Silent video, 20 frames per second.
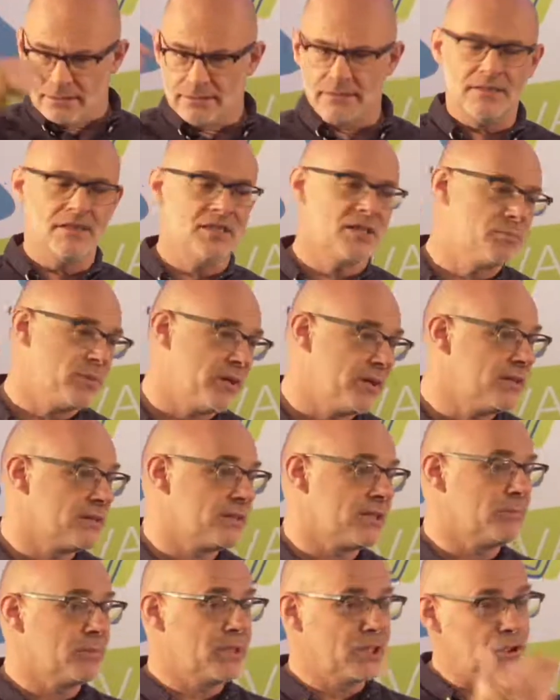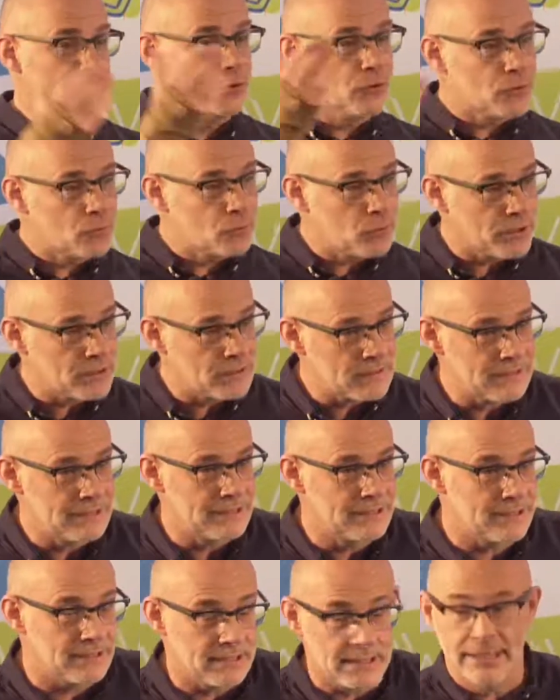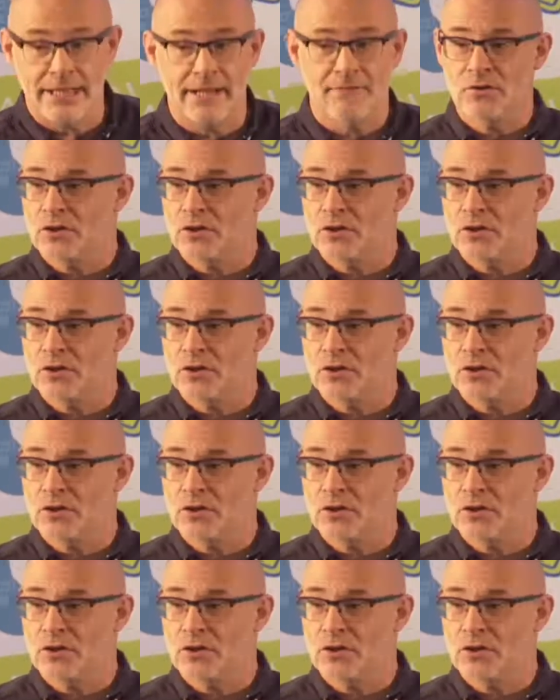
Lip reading: It's experience. I've been in youth work since I left